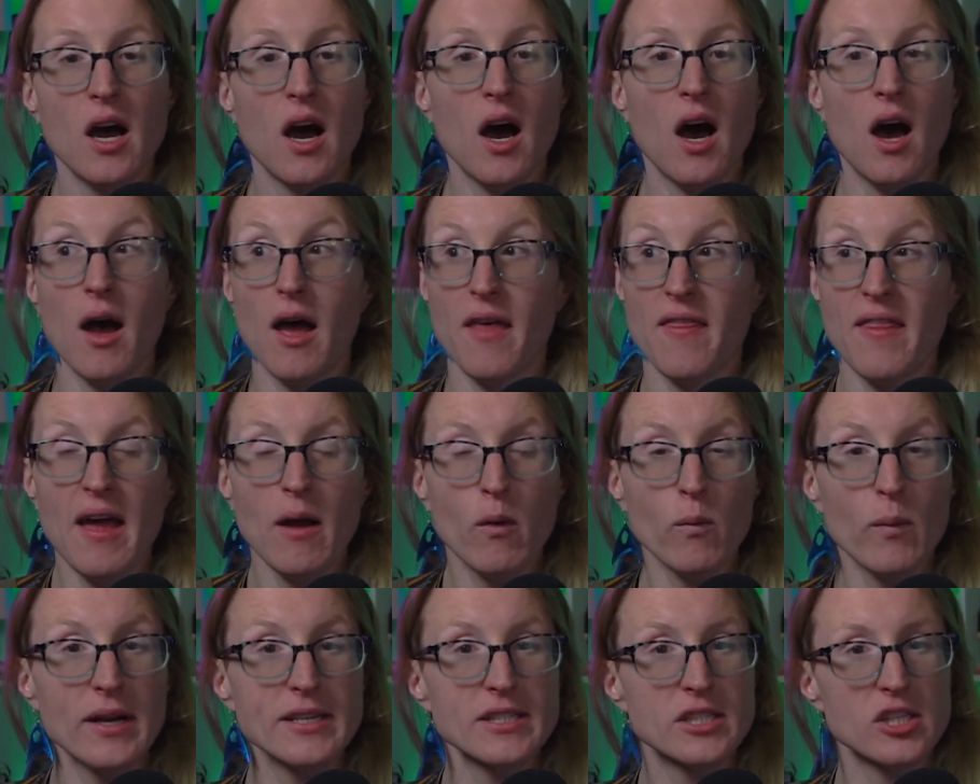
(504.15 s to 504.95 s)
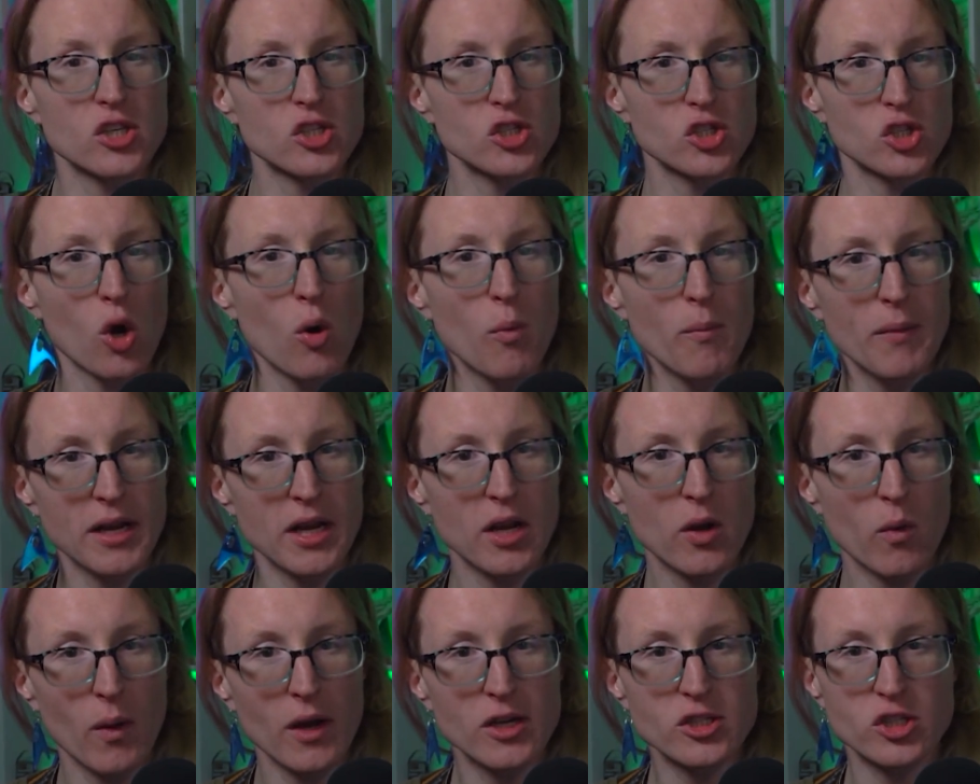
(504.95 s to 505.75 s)
And that raises so many
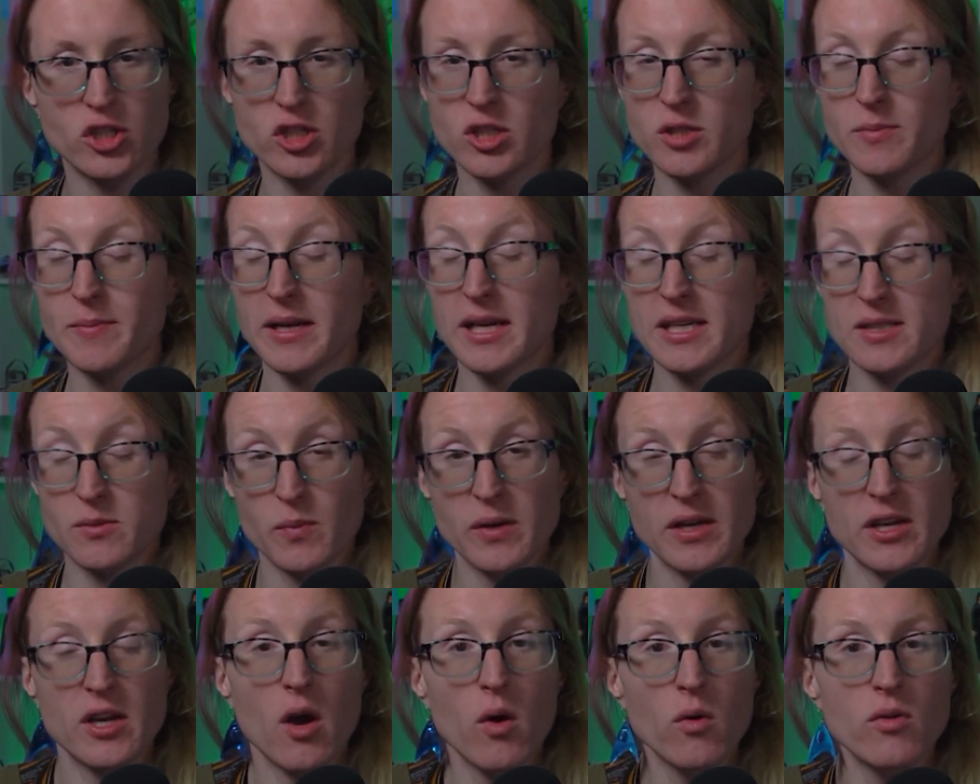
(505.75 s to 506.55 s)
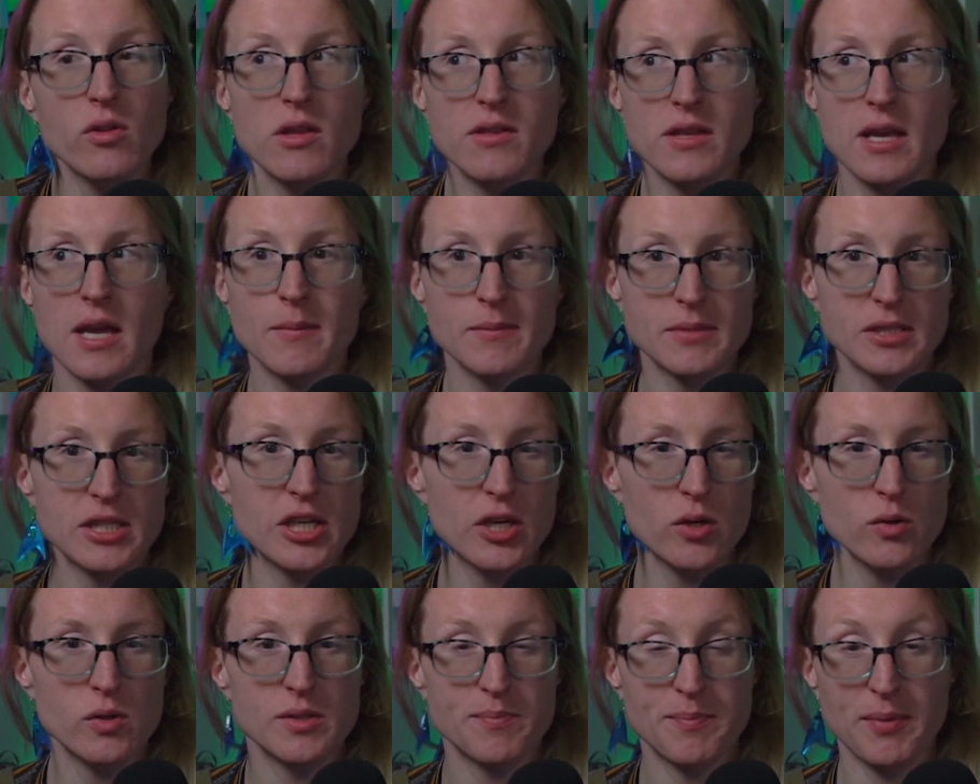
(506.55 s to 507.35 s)
questions because we know that the
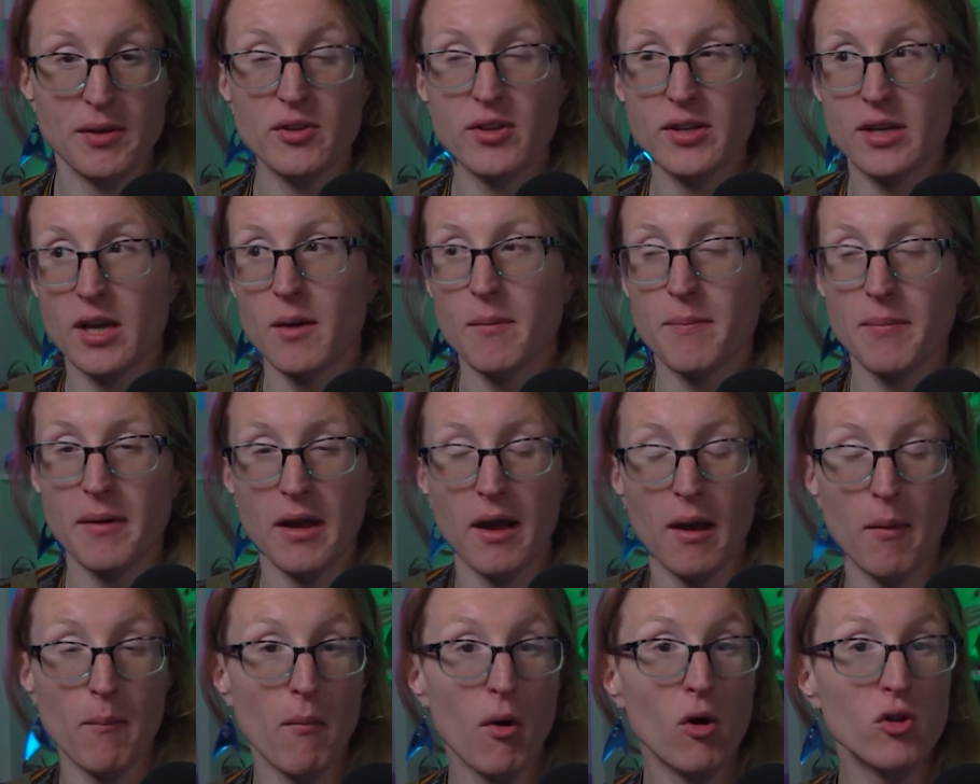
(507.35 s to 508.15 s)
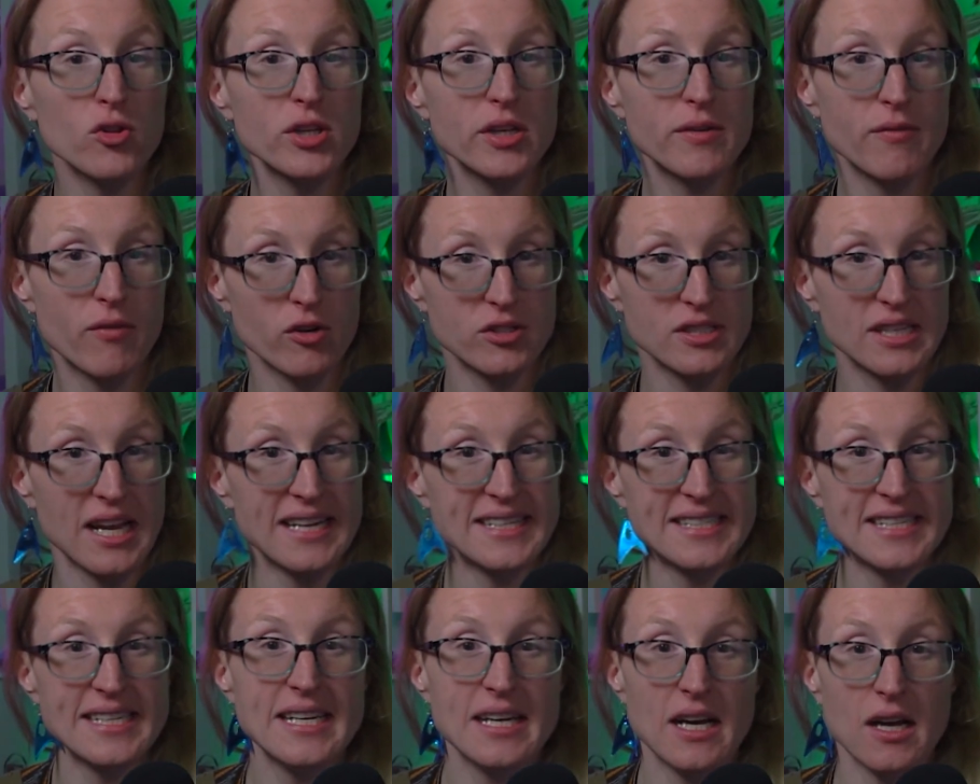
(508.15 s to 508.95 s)
MCU is building up a multiverse
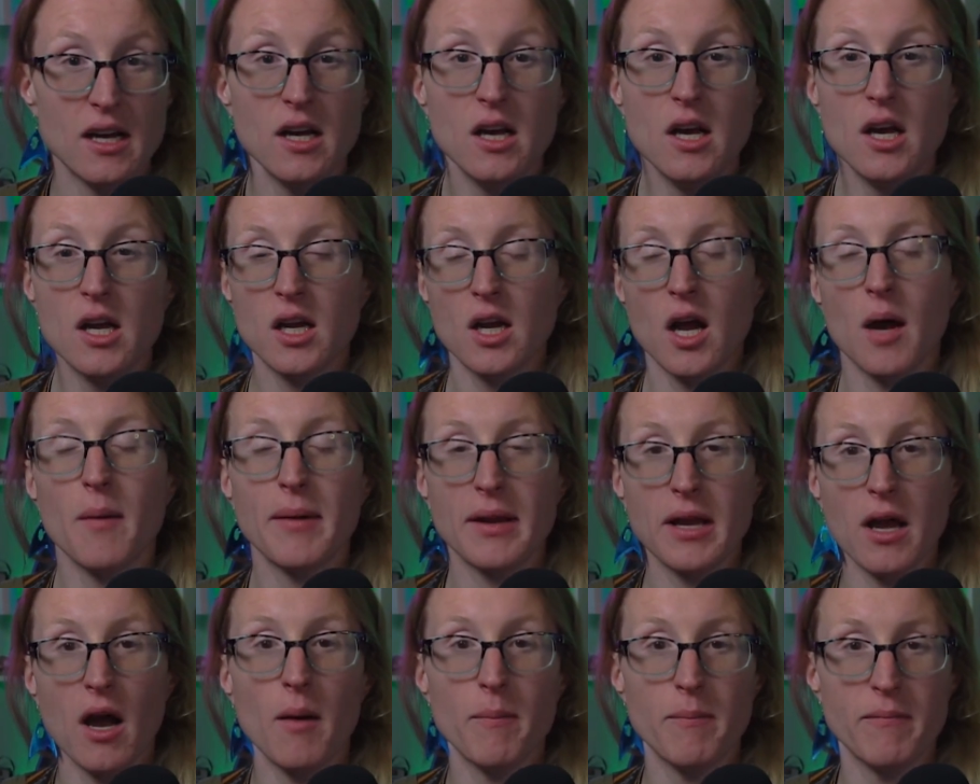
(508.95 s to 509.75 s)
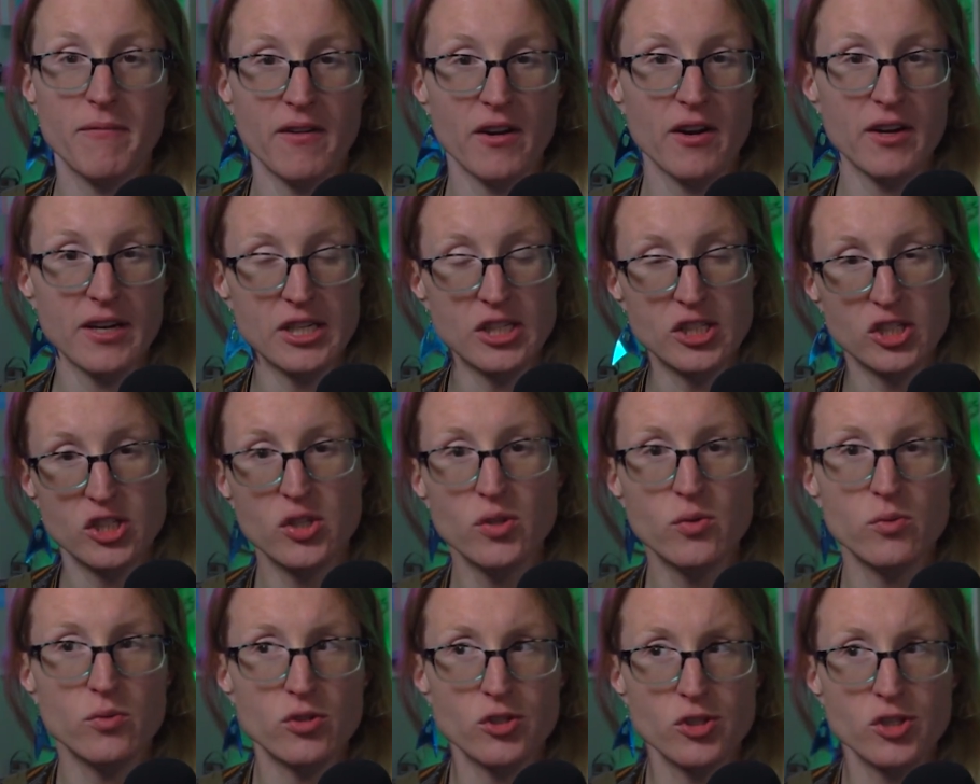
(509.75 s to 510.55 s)
idea coming up very
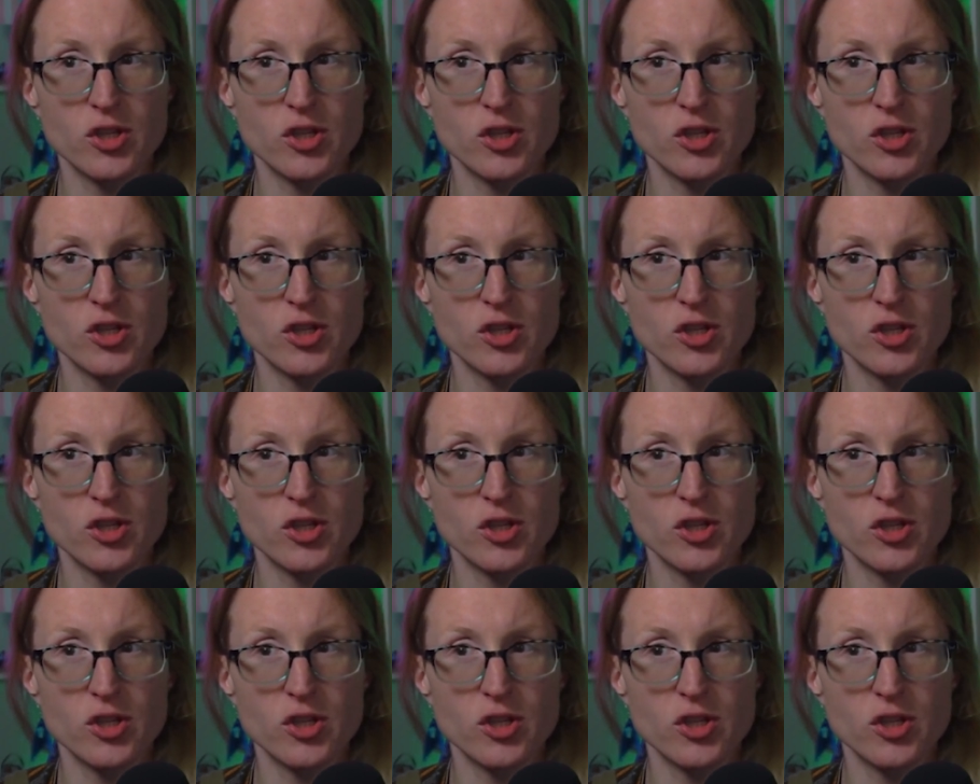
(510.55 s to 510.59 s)
soon.